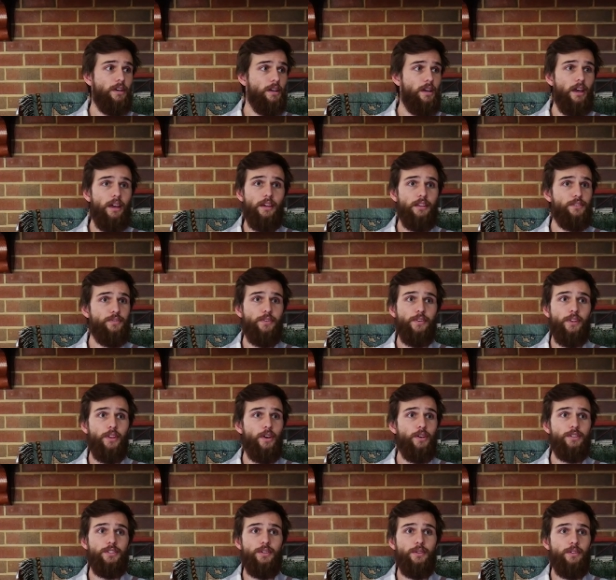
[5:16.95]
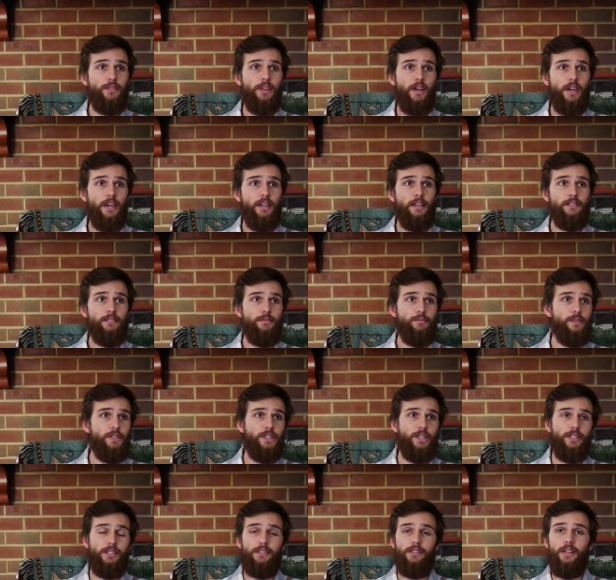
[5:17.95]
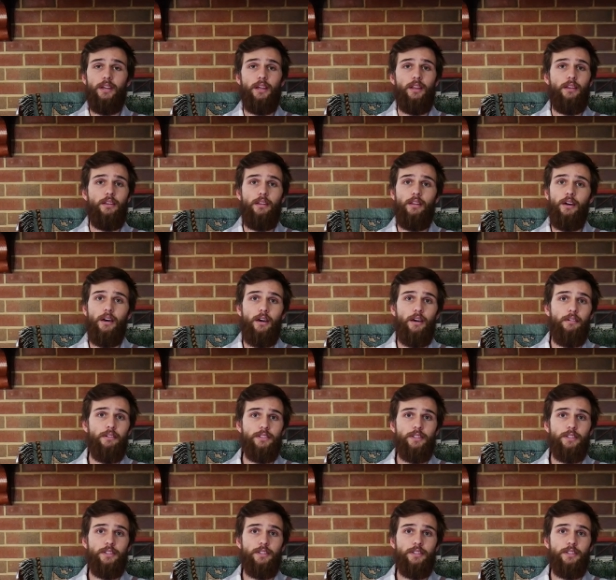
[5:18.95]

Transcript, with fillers: as for those two things, we just did uh,